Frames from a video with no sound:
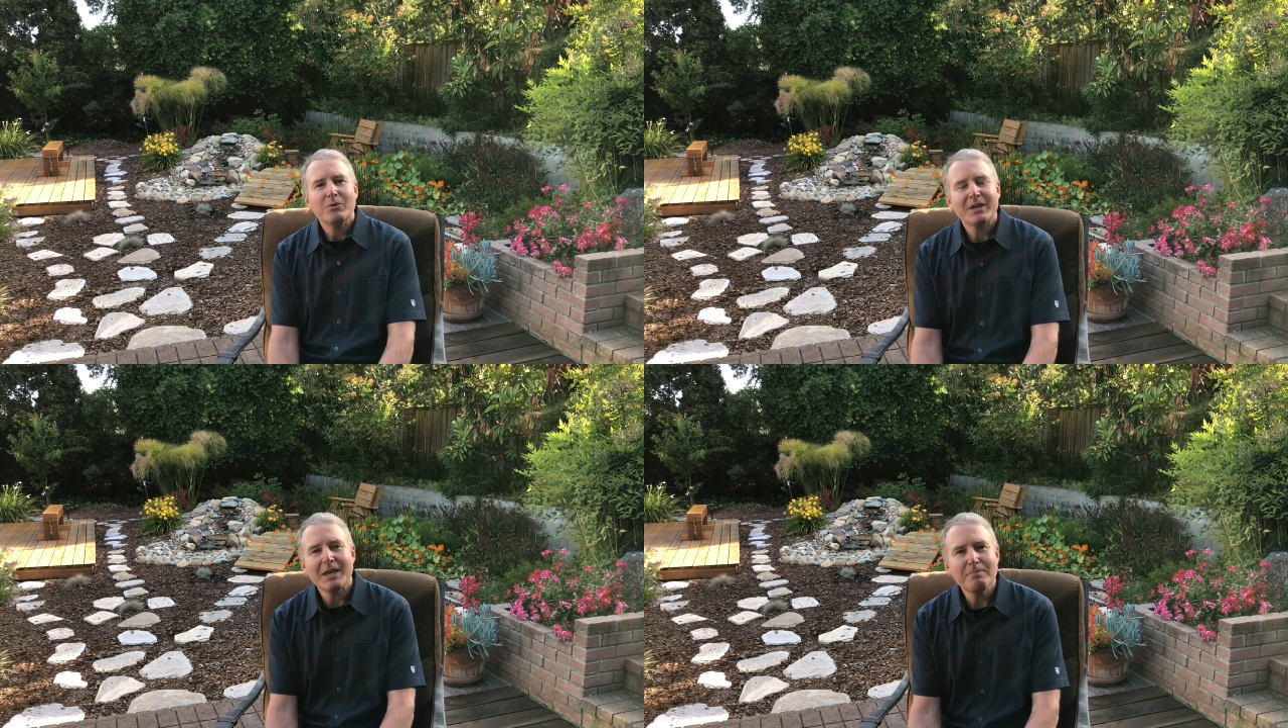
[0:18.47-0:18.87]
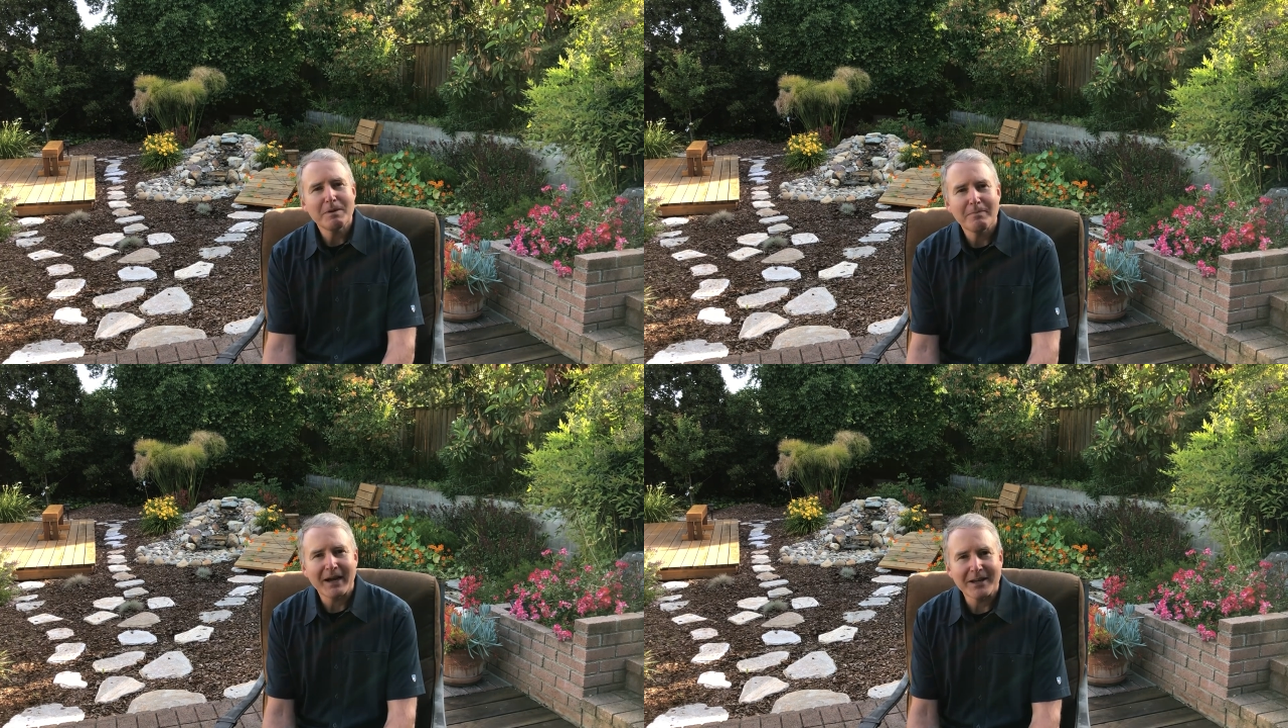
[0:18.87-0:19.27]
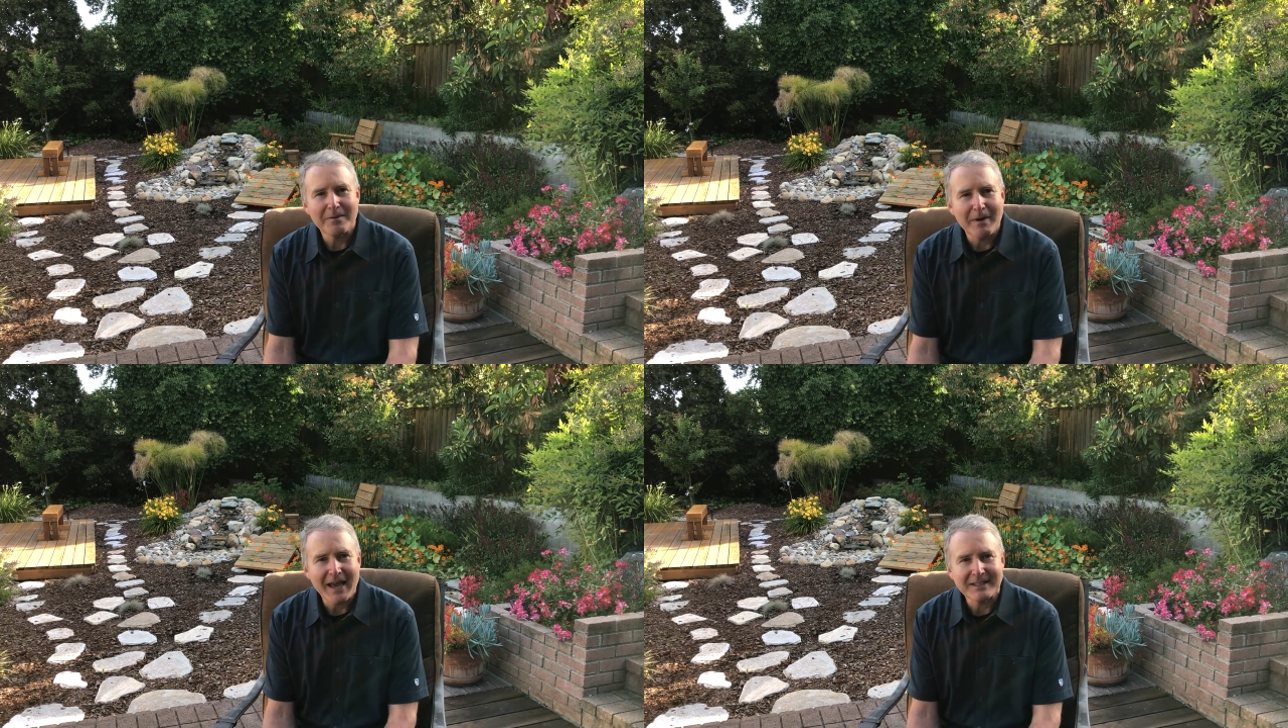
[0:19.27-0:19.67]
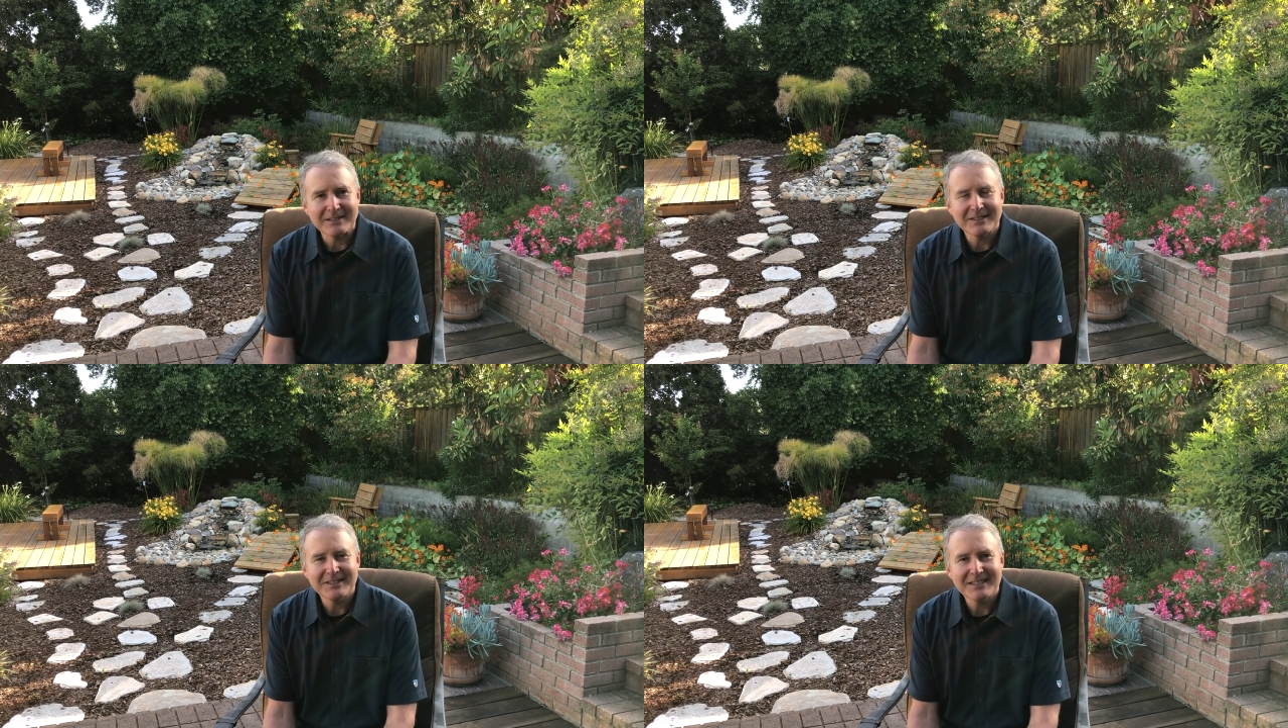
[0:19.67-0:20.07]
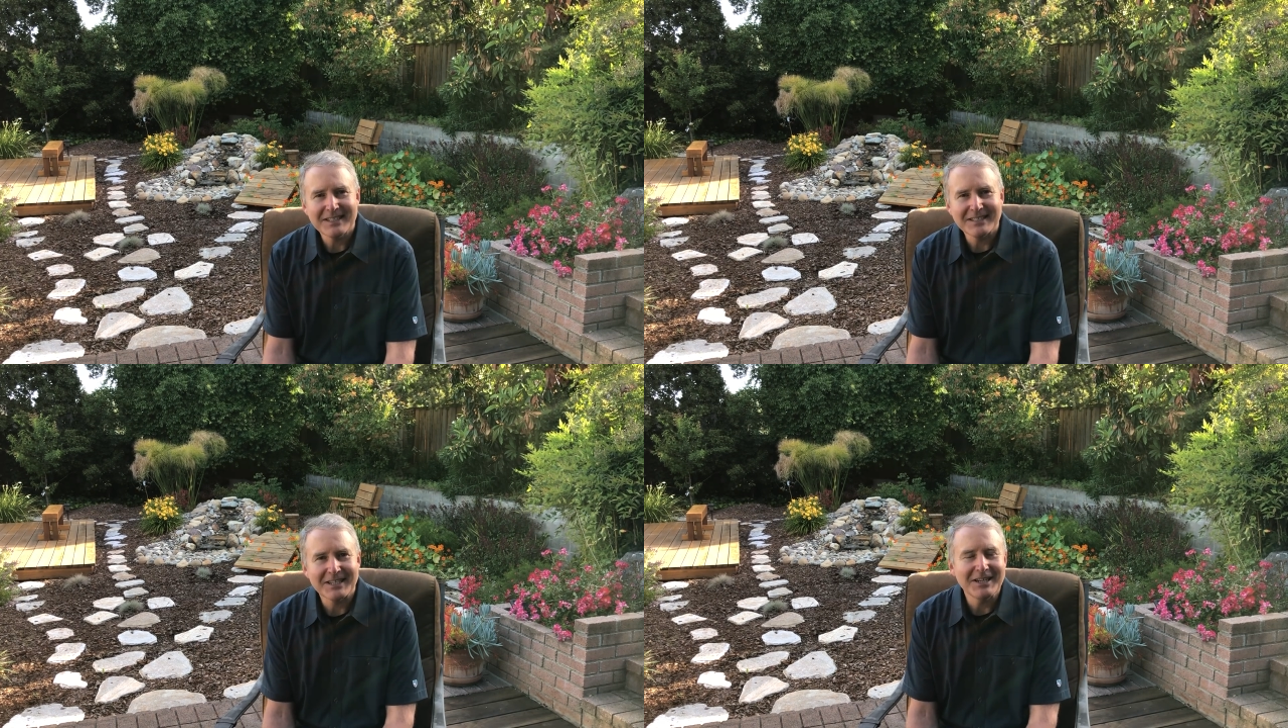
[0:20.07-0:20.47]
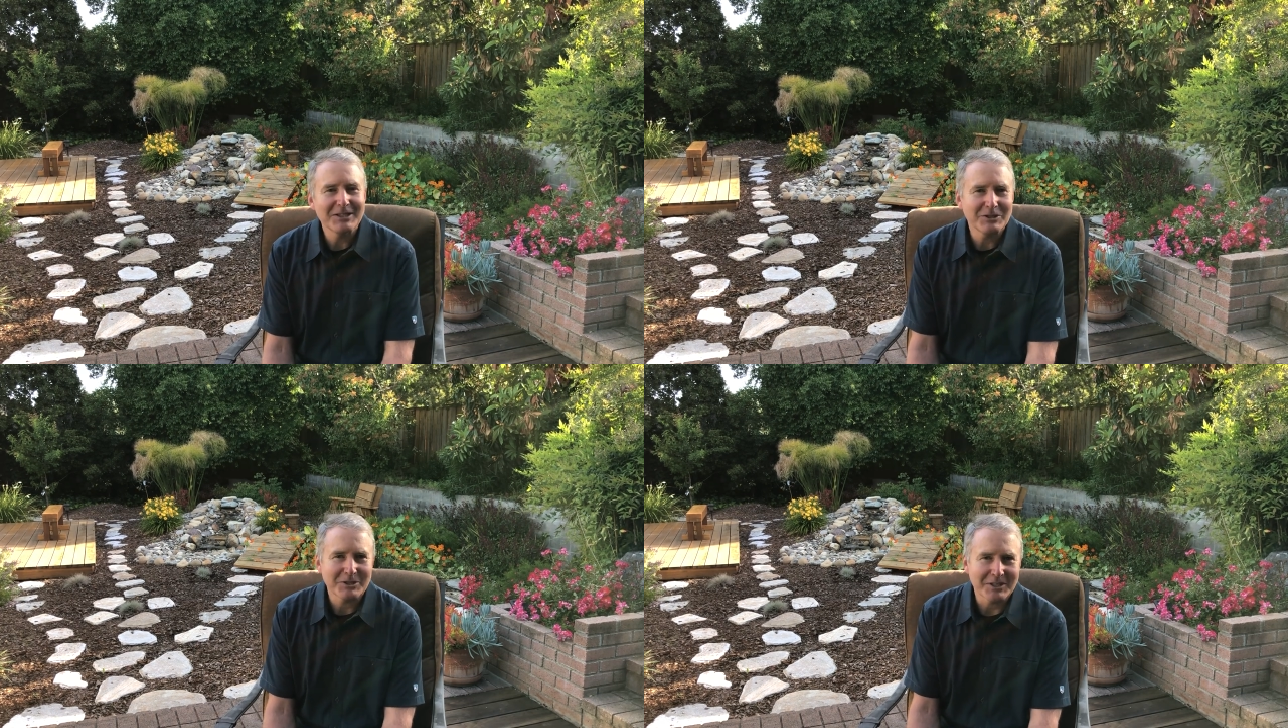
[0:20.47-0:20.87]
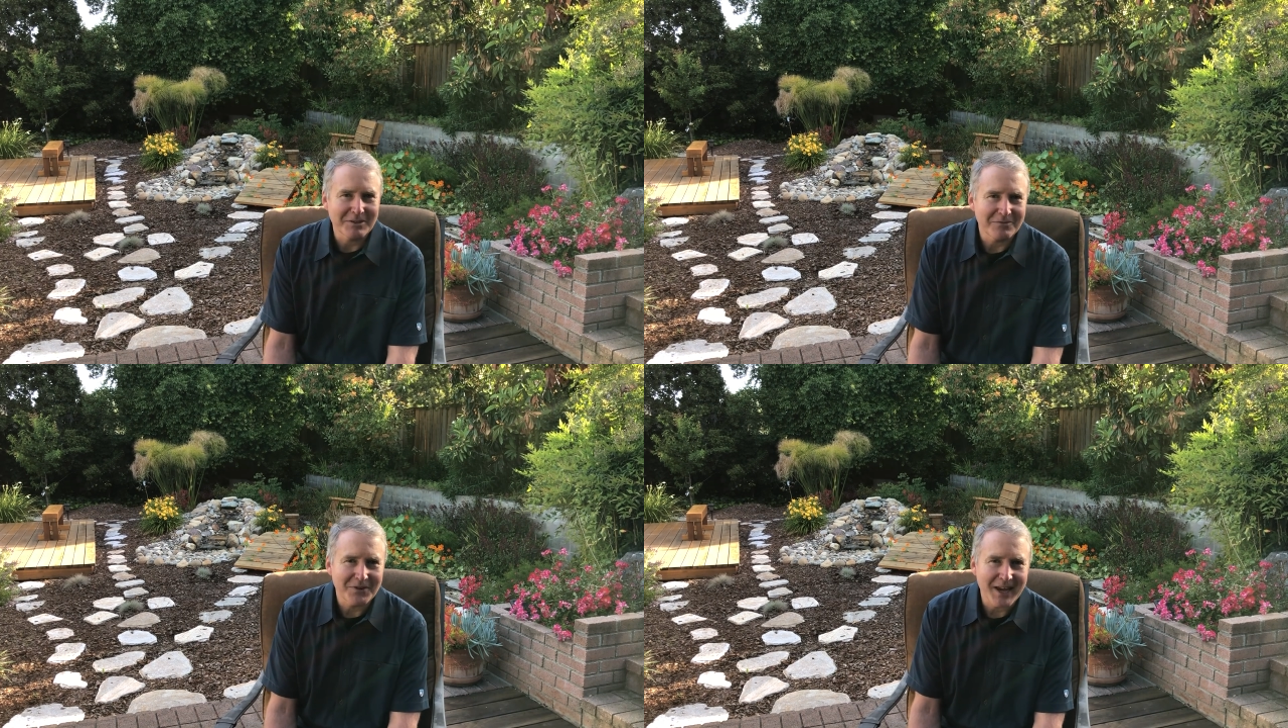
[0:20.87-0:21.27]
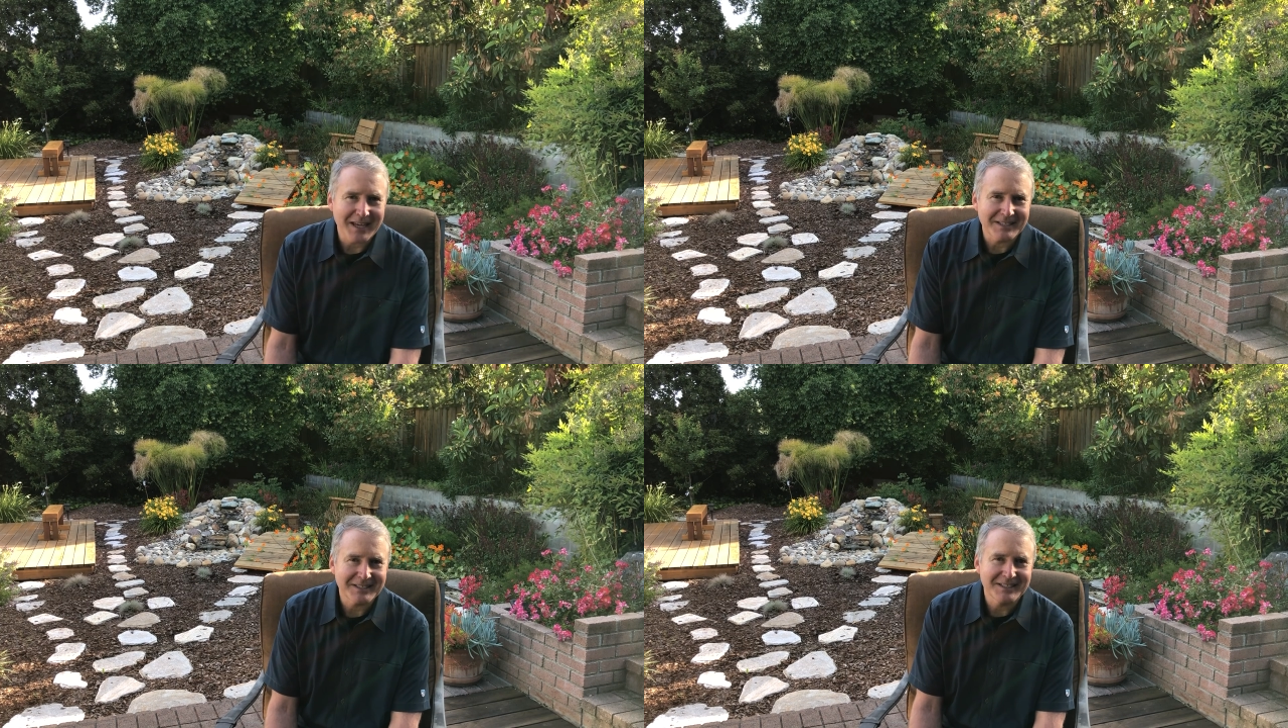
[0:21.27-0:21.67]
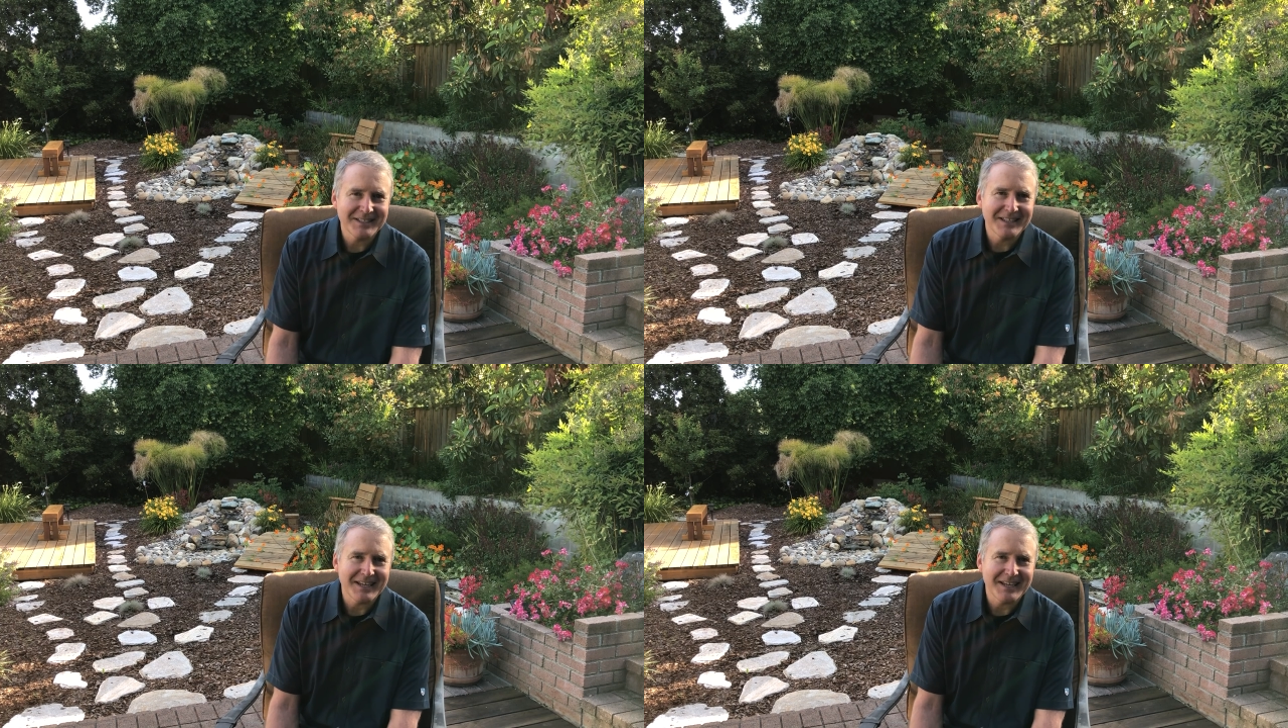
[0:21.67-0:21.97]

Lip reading: Keeping my commands, it's an interesting phrase,